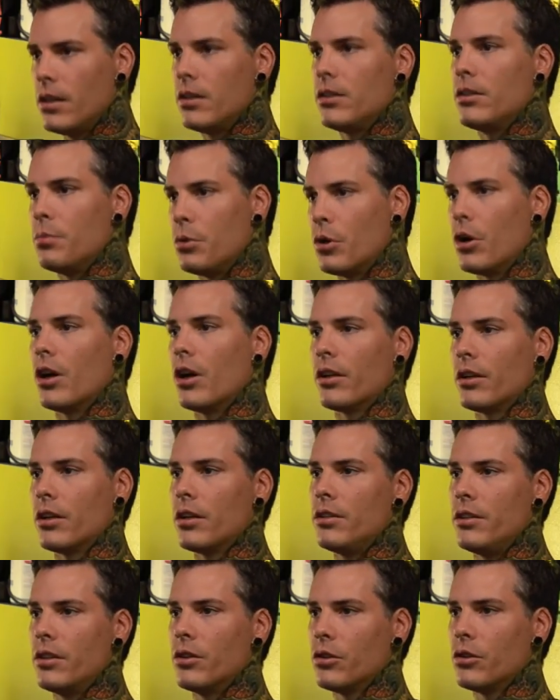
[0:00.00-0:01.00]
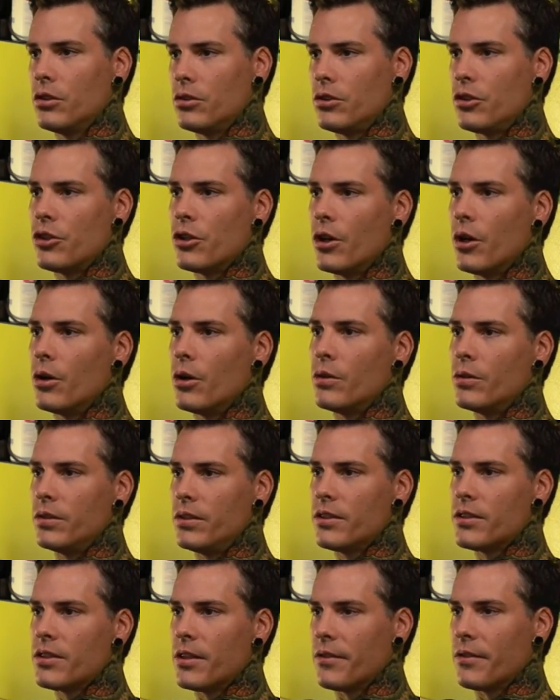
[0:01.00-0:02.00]
to put on a good show
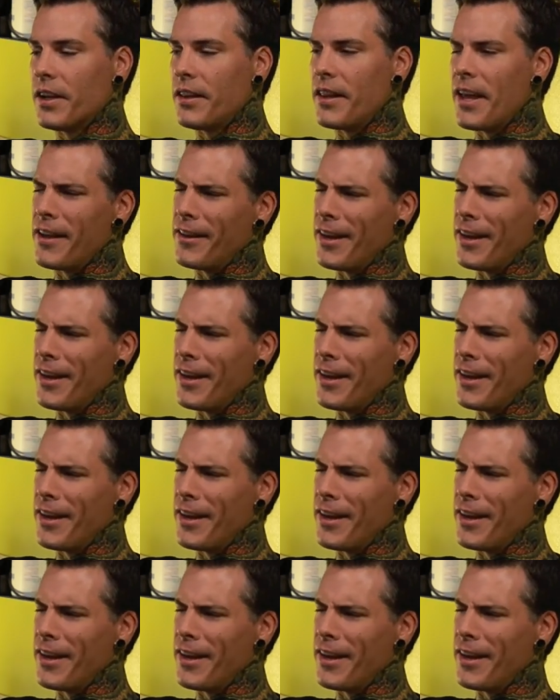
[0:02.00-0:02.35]
and stuff like that.